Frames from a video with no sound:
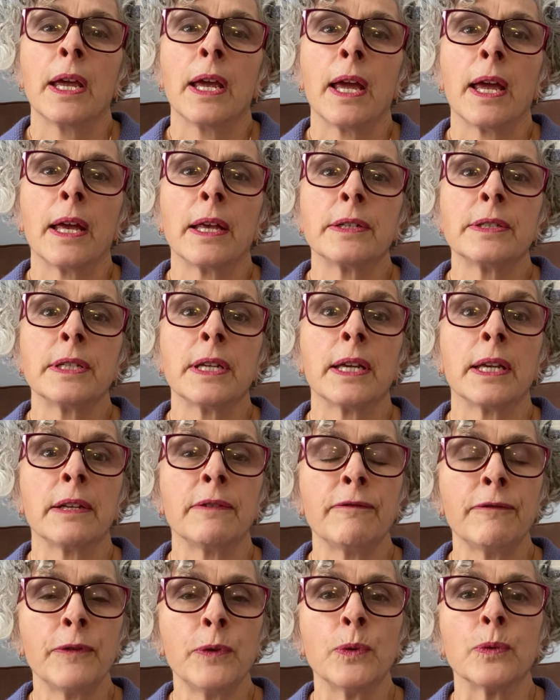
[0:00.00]
and in
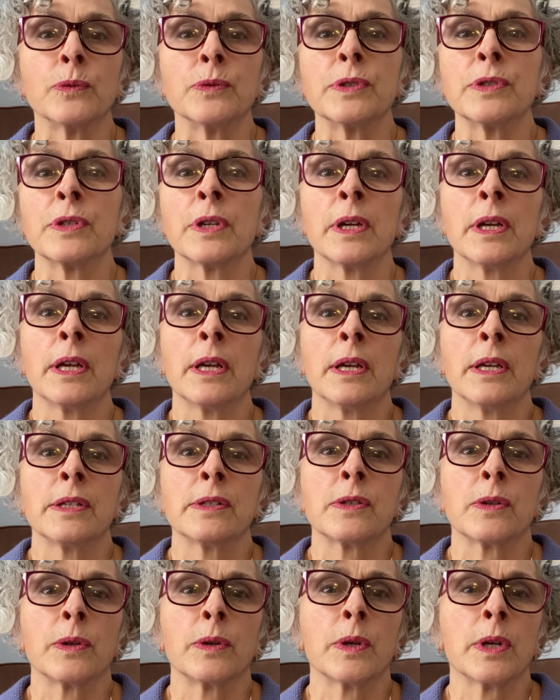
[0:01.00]
foods.
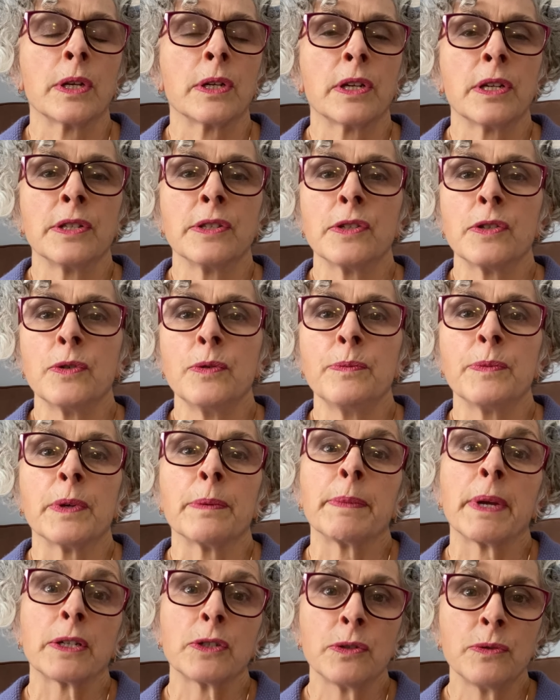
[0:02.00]
So you can consume
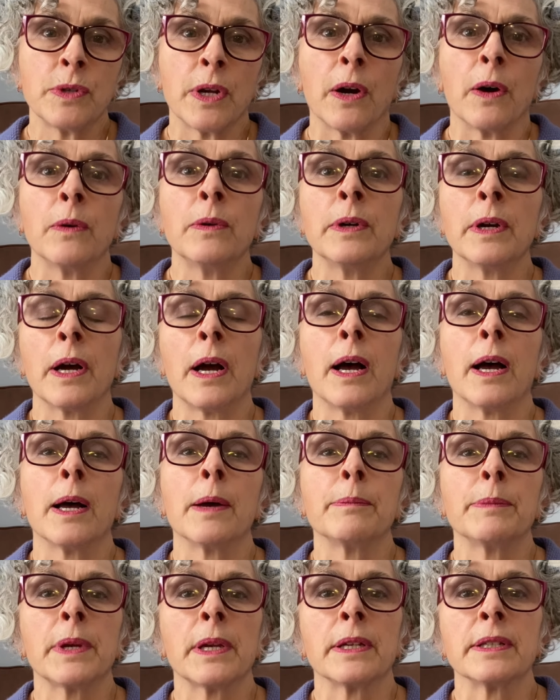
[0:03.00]
them, as you know,
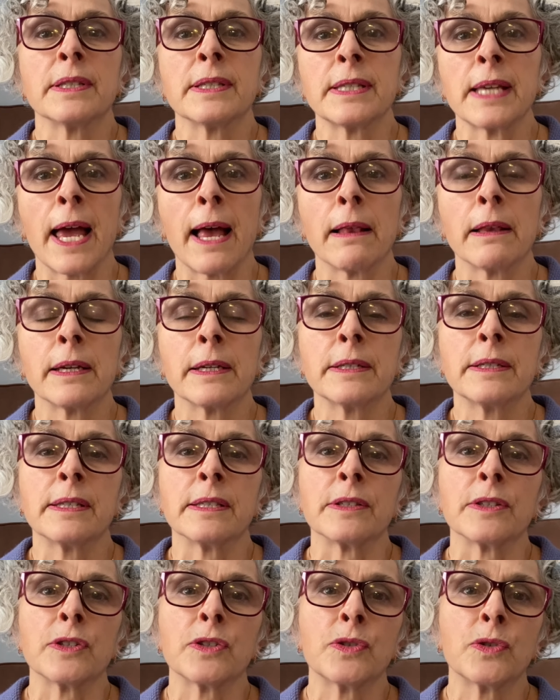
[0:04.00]
in salads
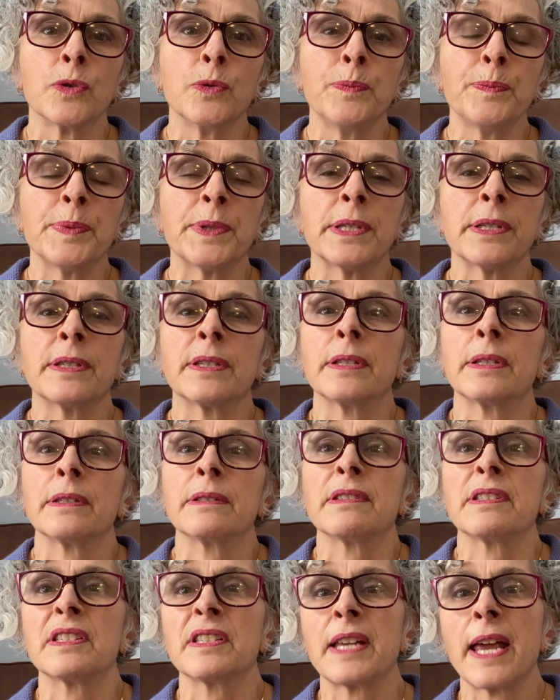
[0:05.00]
and soups,
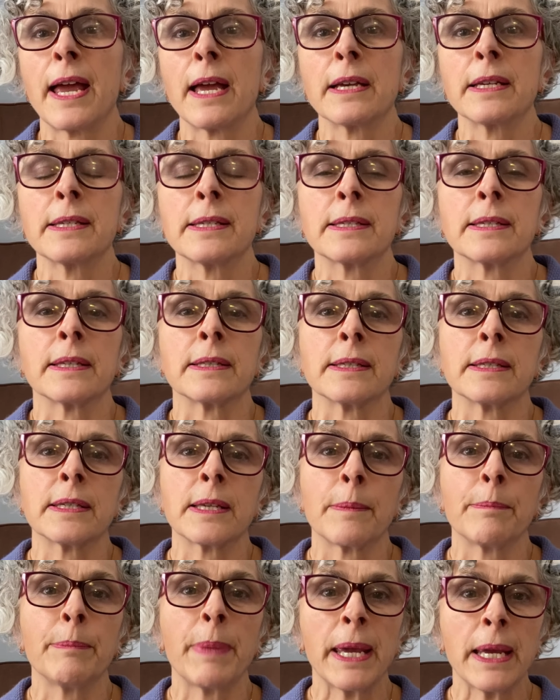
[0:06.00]
snacks, and
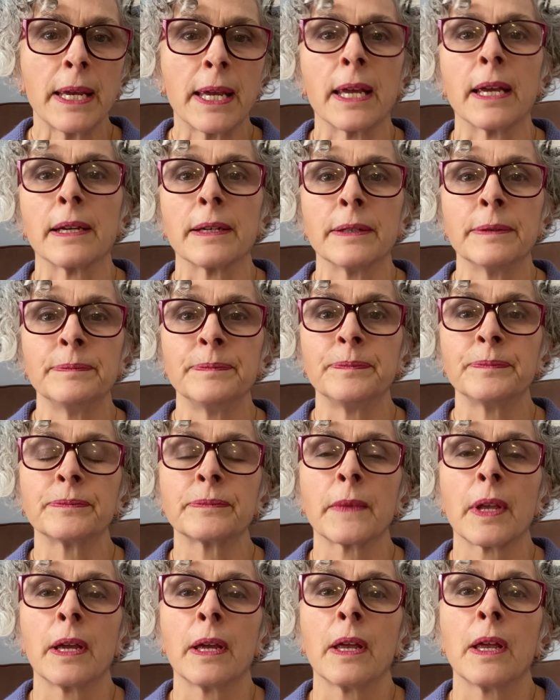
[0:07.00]
some baking.
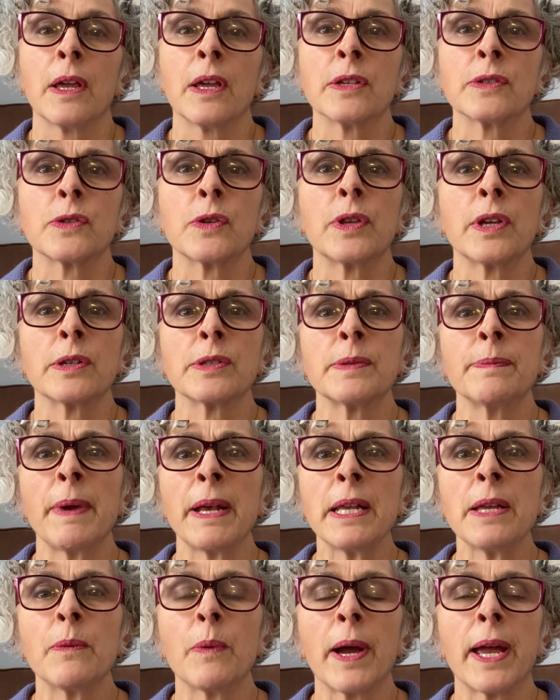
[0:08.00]
So there's
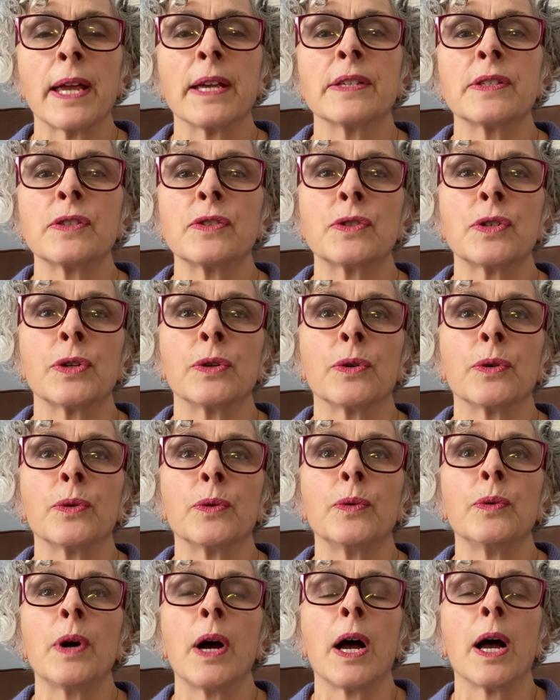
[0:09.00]
many ways
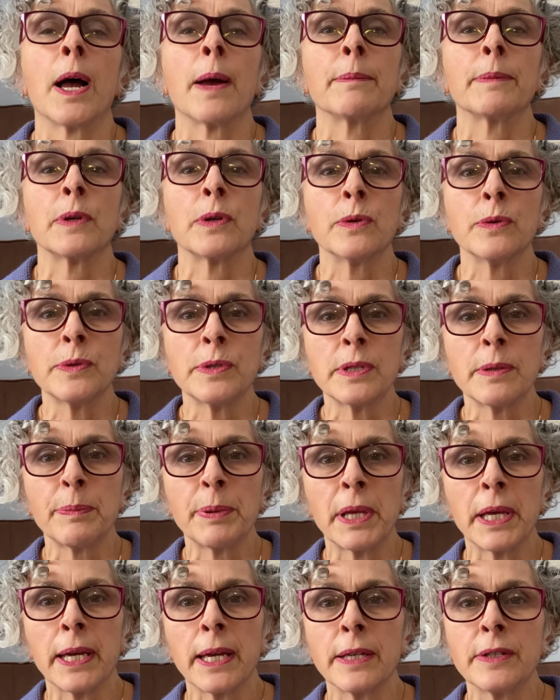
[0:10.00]
to use the
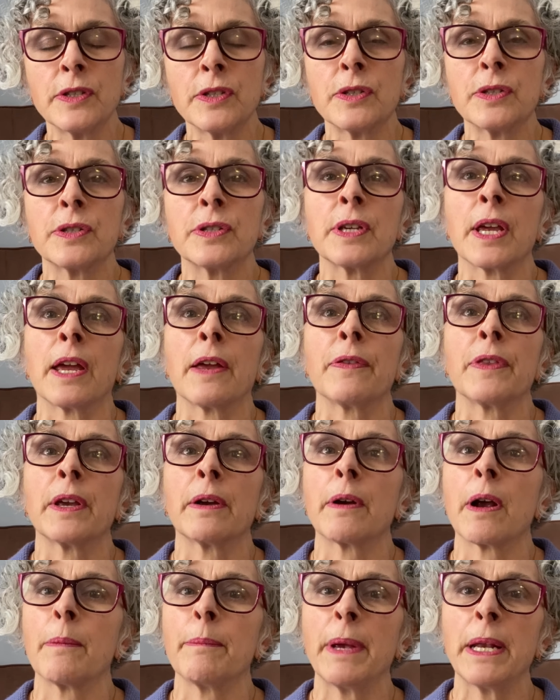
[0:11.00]
plants, and
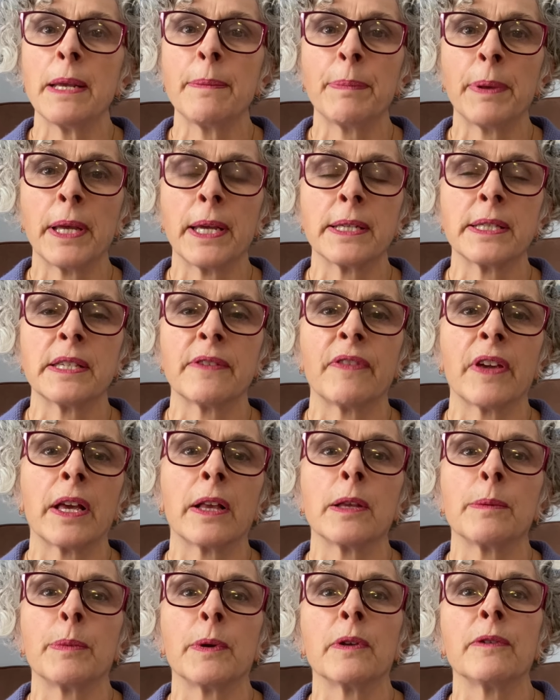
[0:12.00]
there are many plants
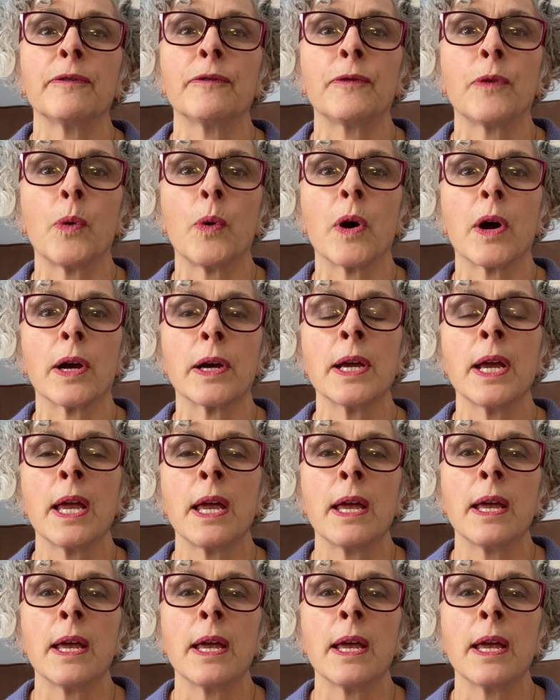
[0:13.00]
available for